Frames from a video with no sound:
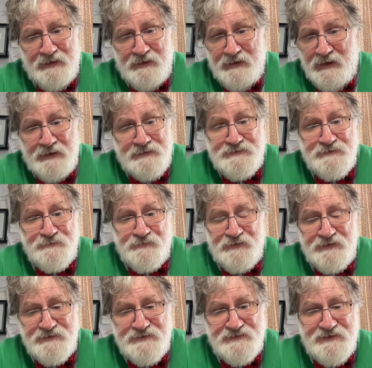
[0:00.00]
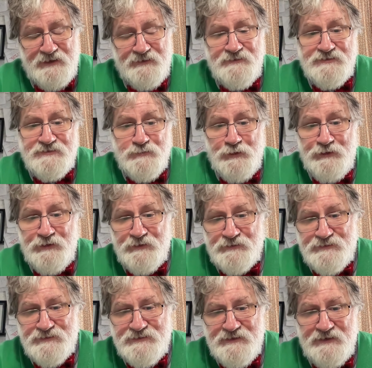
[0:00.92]
I don't think deterrence
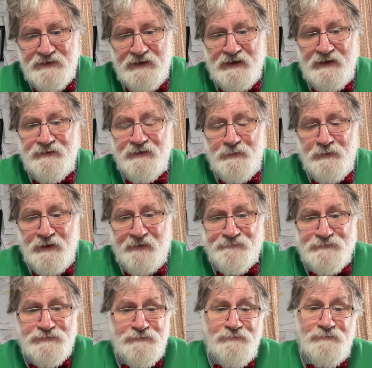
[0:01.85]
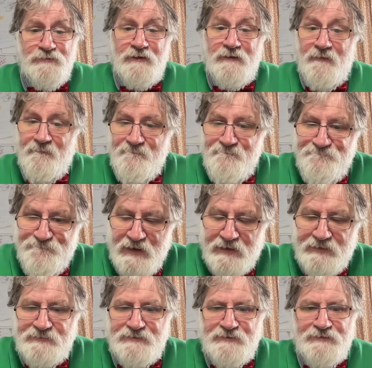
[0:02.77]
works. I think we have to
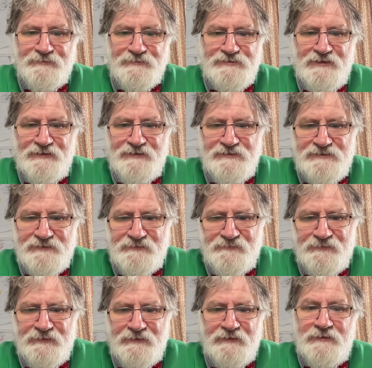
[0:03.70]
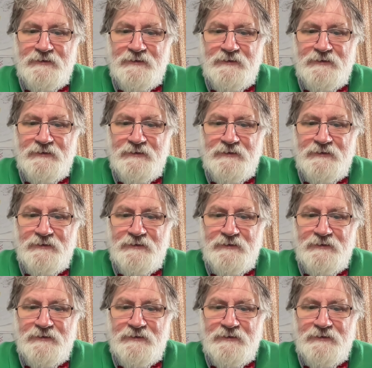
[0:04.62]
find an alternative.